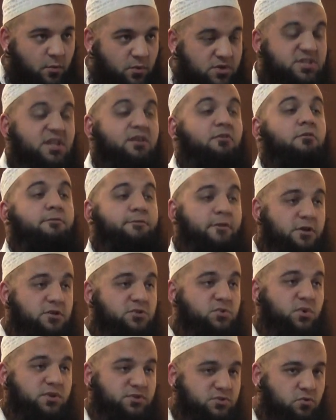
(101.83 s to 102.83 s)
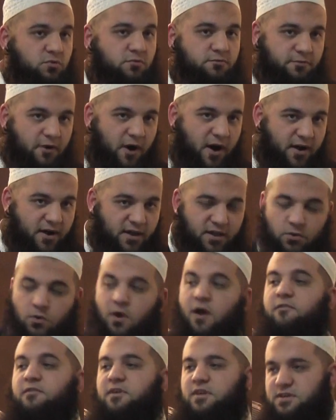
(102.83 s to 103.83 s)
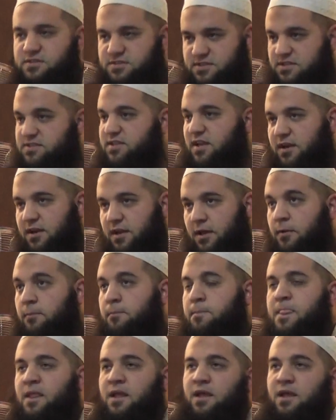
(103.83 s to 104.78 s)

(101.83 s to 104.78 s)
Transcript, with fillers: which they refer to as Good Friday. You have Easter Sunday.